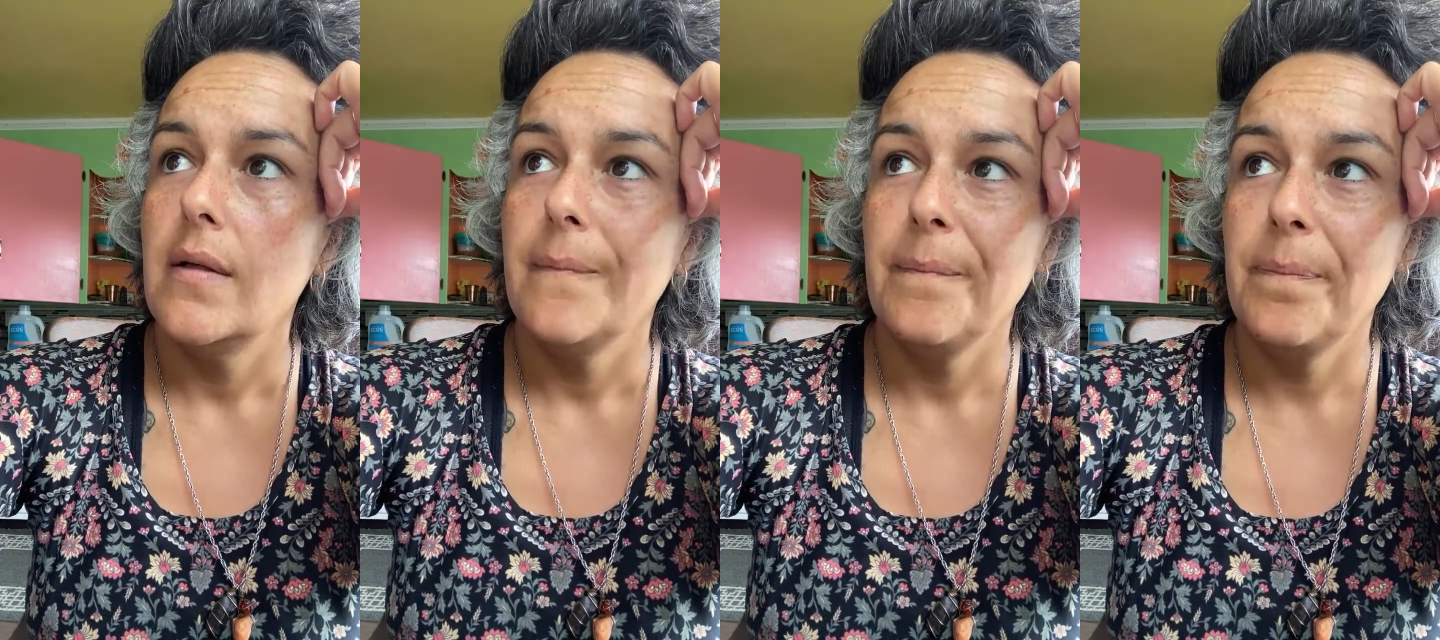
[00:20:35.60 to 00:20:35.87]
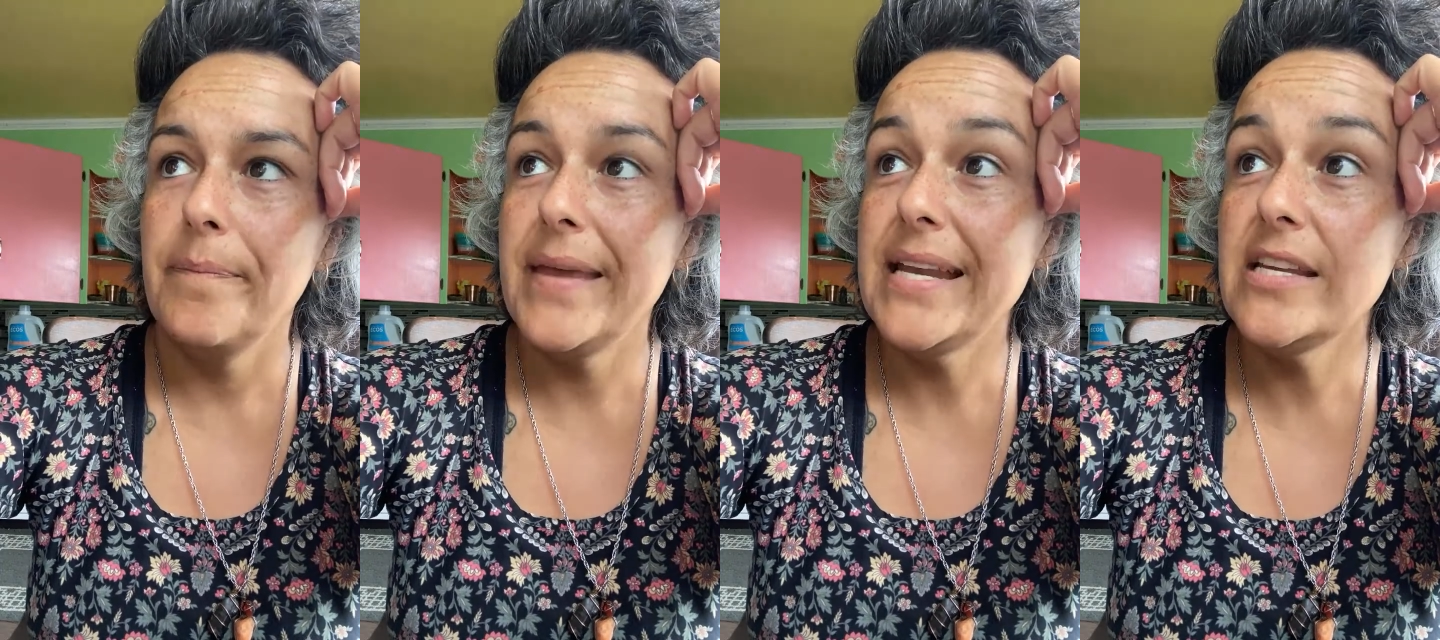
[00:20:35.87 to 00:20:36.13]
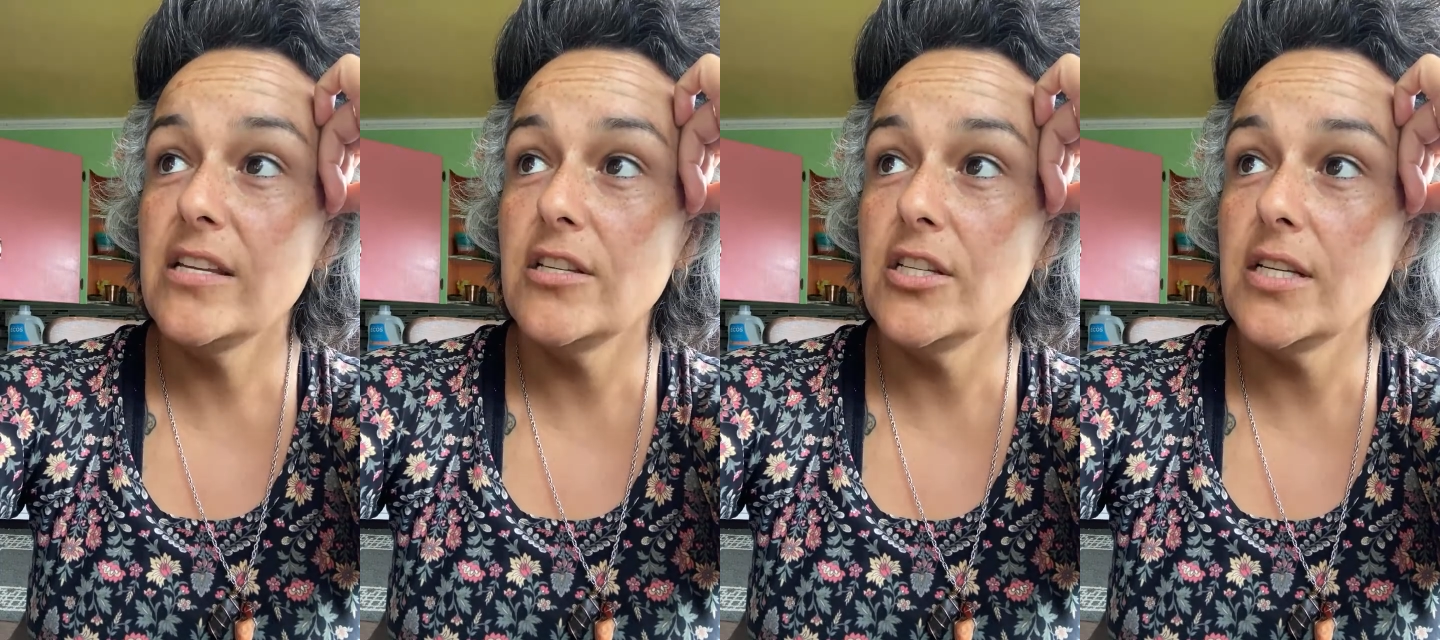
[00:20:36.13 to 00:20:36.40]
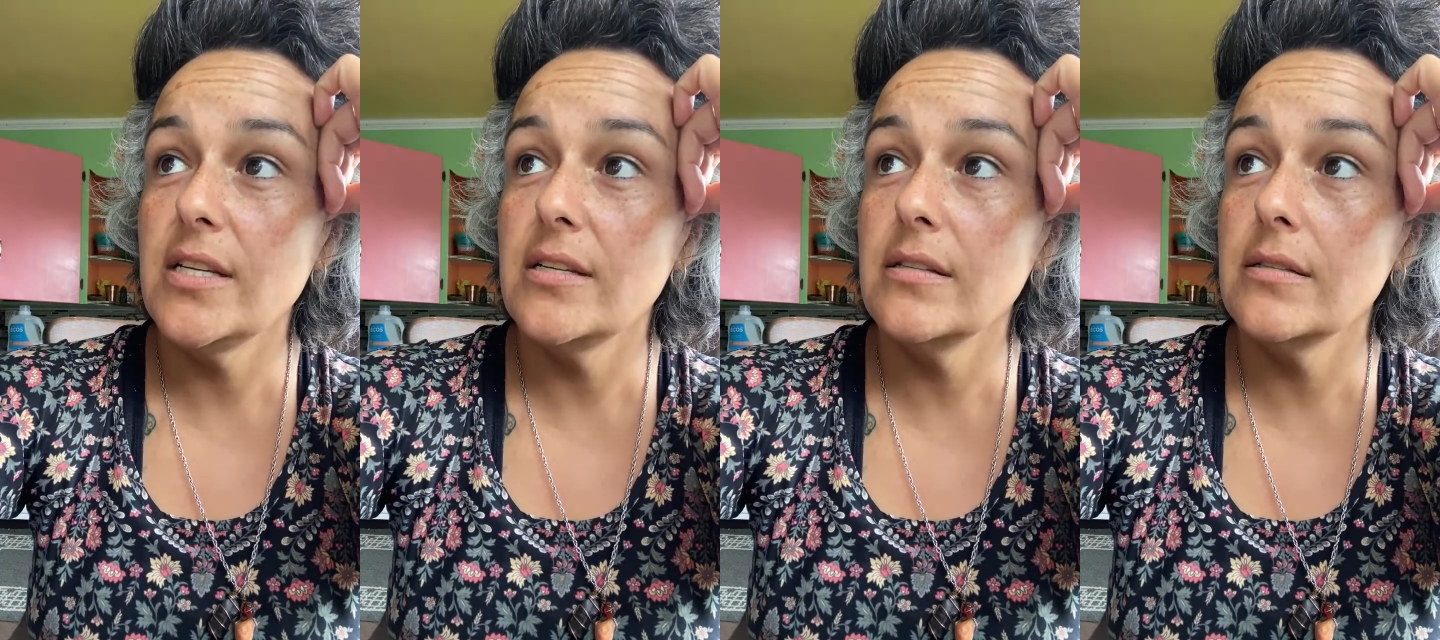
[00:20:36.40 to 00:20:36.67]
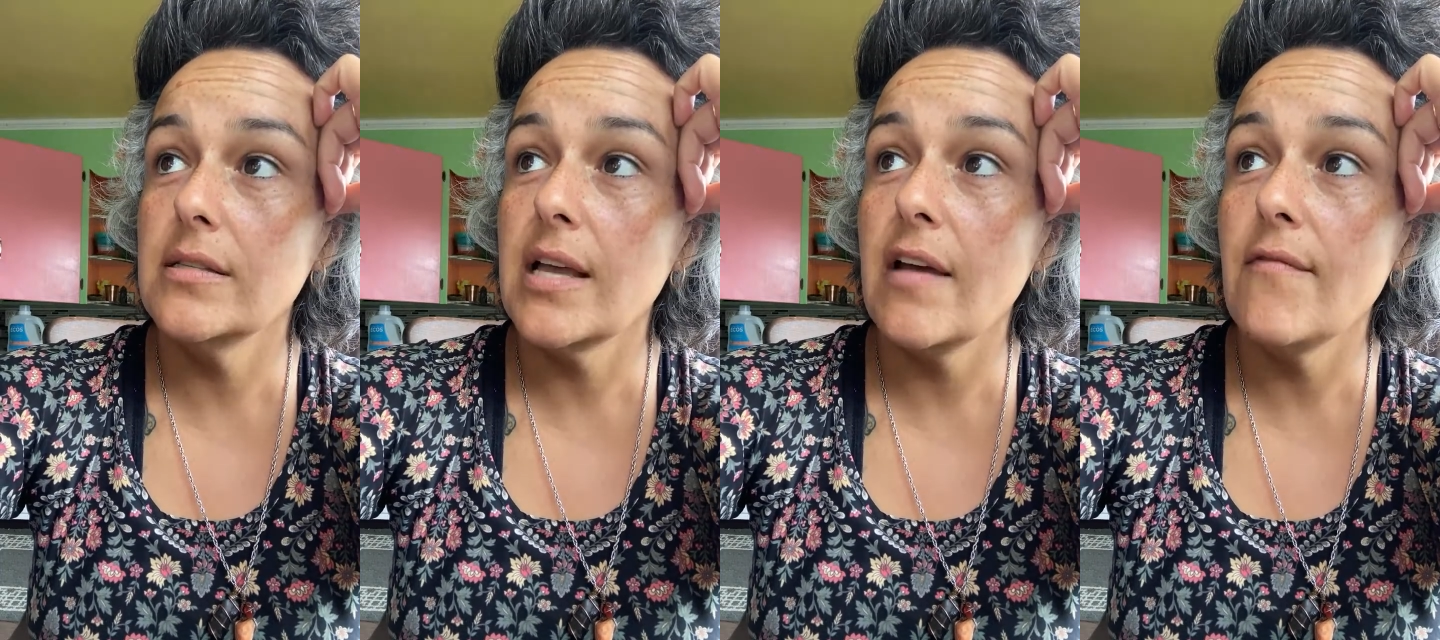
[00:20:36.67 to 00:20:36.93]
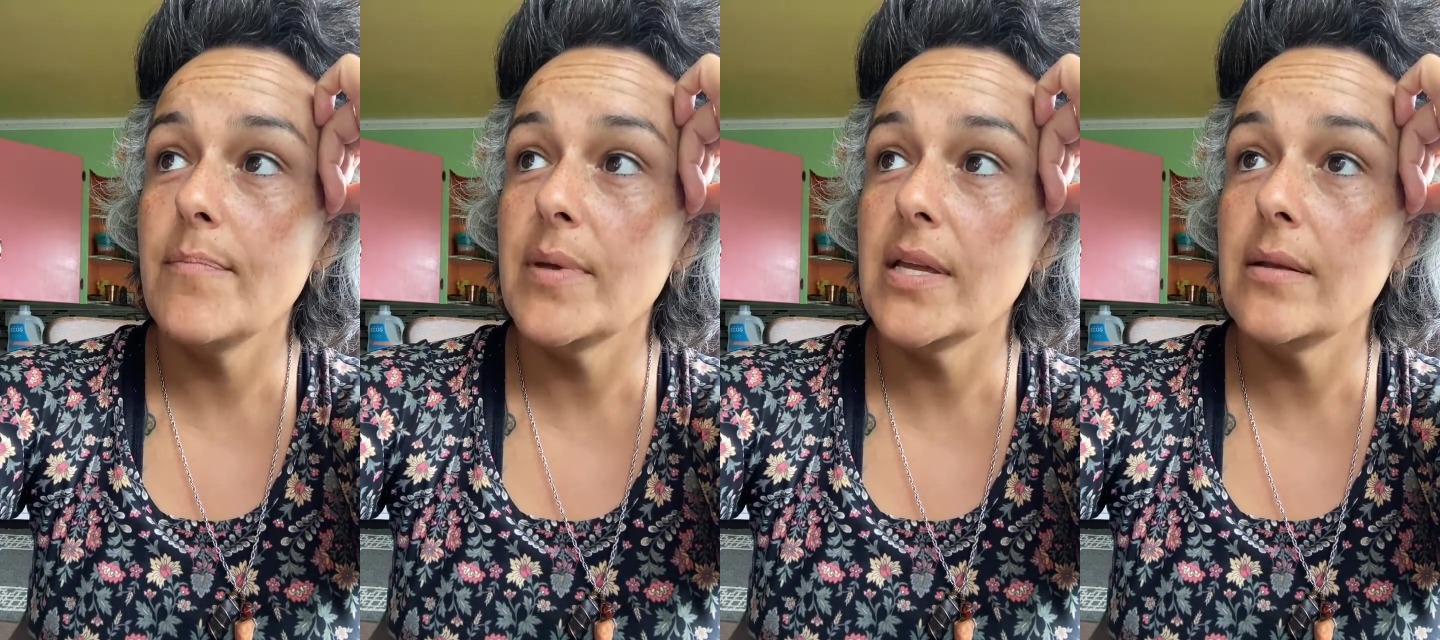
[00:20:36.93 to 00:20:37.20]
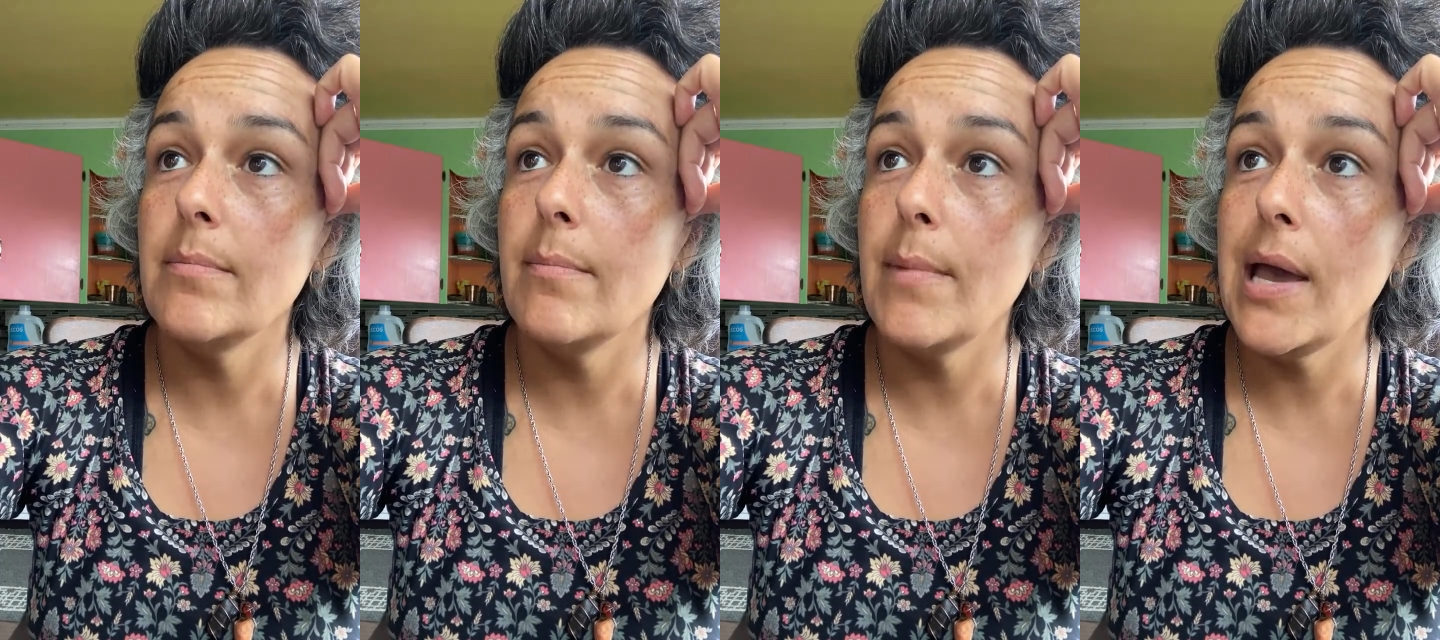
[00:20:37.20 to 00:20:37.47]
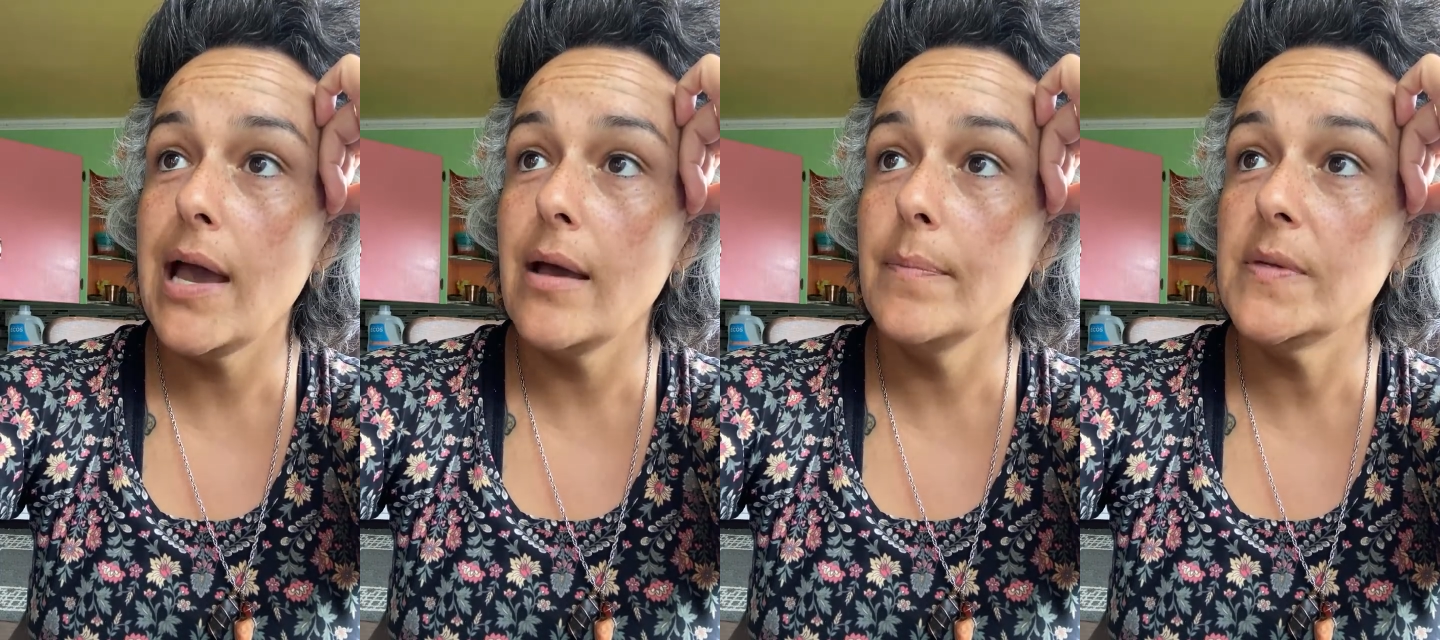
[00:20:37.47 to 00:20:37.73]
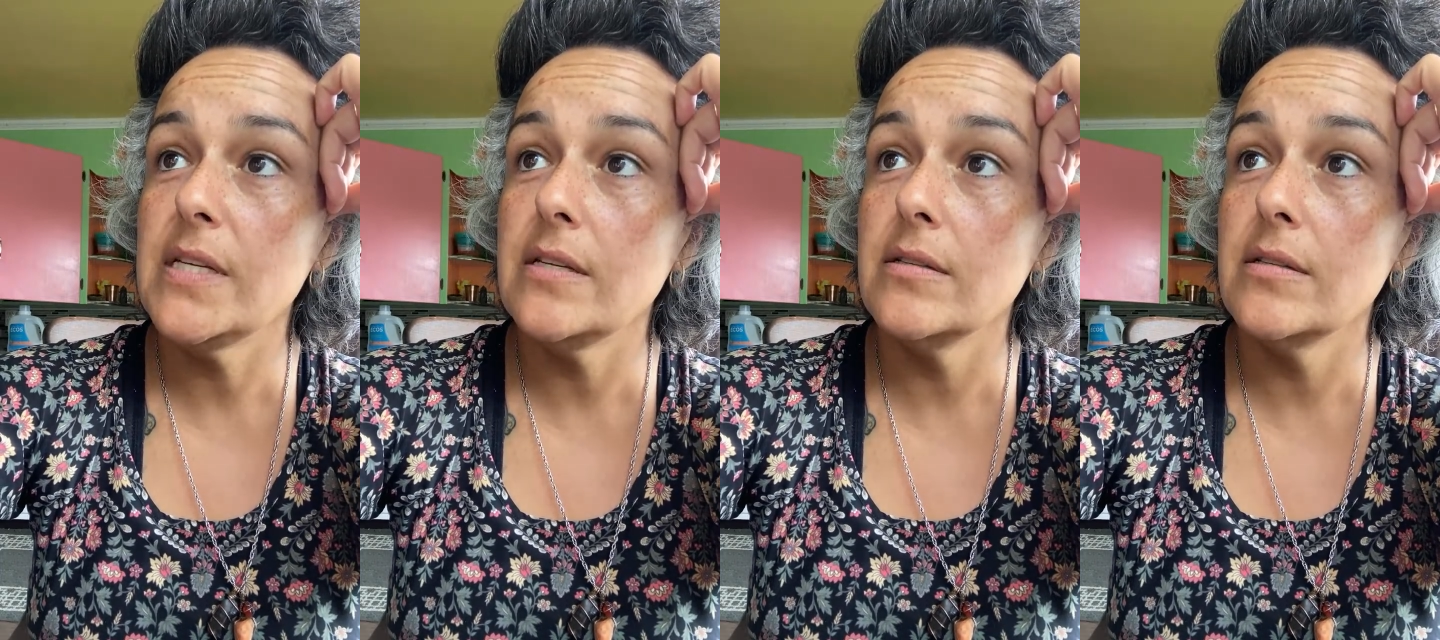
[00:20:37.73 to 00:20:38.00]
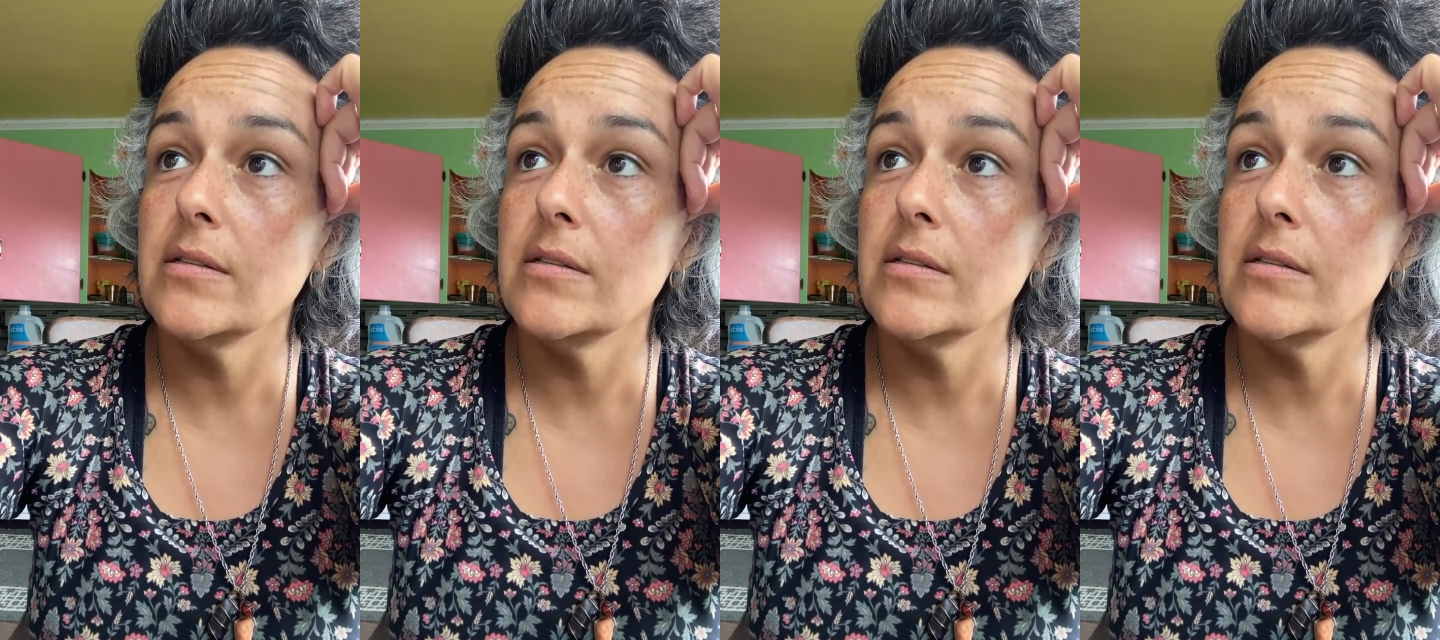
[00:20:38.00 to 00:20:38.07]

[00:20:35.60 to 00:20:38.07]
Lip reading: Many genes have been mapped into